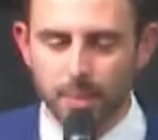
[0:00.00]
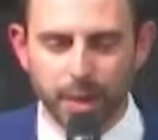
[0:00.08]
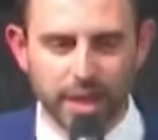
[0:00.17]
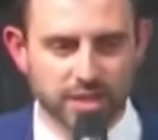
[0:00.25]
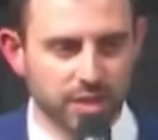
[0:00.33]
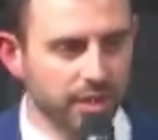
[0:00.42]

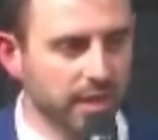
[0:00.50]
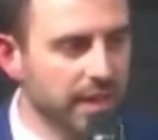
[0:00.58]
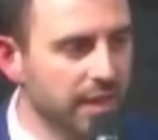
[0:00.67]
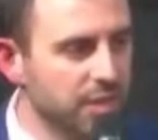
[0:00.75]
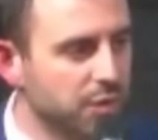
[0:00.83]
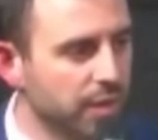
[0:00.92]
by turning
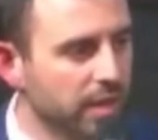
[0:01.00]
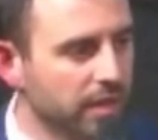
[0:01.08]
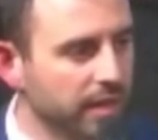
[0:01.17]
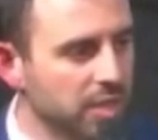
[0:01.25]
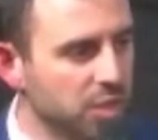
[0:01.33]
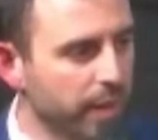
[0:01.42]
Israel
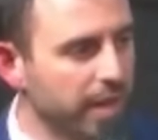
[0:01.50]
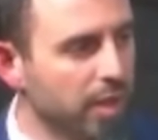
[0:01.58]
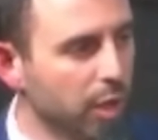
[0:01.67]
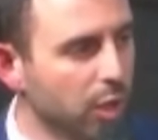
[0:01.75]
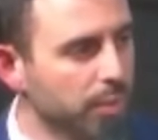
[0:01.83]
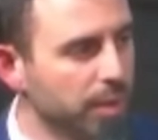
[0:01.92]
into a
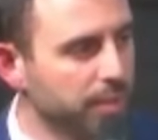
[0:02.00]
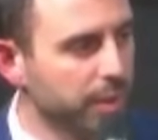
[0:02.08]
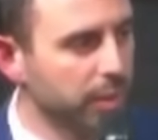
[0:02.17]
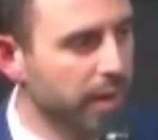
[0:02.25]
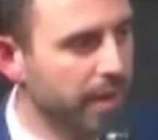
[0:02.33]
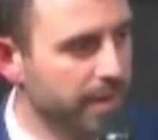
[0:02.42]
global
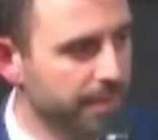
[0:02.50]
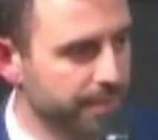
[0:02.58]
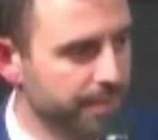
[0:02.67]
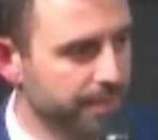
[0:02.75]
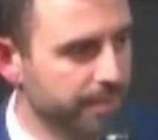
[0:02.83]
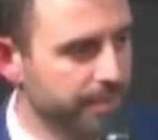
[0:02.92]
pariah.
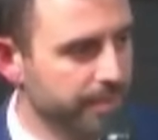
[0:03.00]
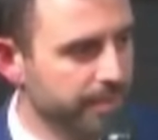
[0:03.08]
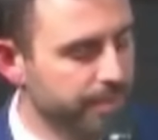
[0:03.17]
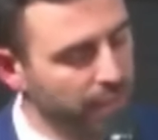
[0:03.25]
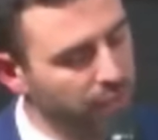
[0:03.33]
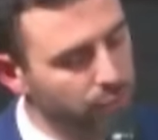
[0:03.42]

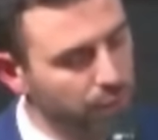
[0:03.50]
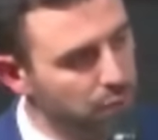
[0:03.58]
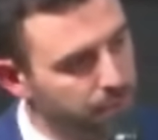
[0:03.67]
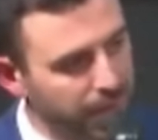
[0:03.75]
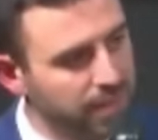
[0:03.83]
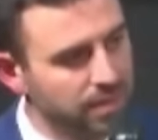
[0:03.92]
Because when
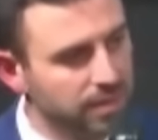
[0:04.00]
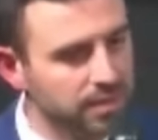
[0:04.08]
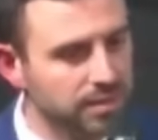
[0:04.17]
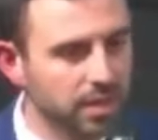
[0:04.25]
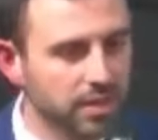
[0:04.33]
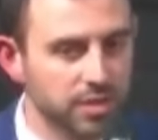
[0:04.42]
you paint it
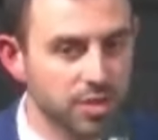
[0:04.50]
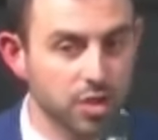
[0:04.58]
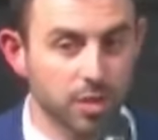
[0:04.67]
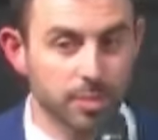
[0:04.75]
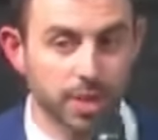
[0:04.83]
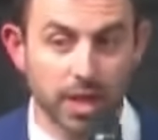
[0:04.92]
as Nazi
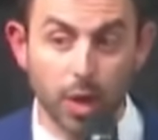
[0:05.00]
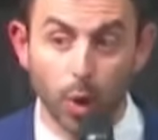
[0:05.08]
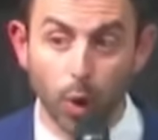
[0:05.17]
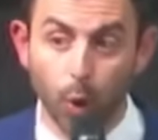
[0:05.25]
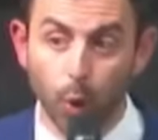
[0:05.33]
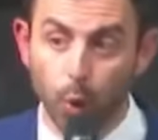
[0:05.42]
Germany,
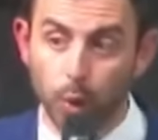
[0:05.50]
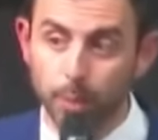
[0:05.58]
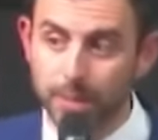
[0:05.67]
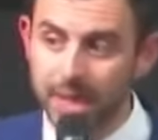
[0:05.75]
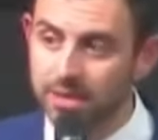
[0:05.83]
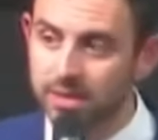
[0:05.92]
all
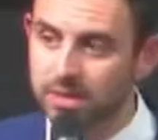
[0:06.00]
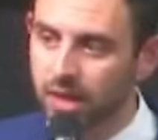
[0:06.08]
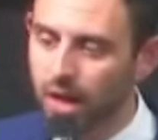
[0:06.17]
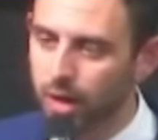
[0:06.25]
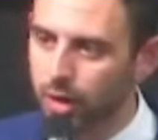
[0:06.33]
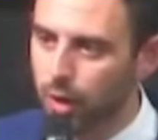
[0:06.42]
means
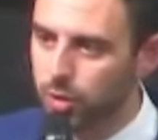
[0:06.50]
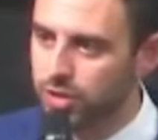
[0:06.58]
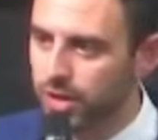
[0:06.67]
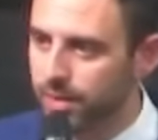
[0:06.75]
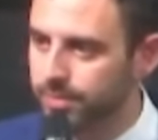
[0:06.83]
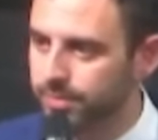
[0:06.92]
are
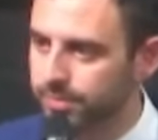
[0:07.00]
kosher.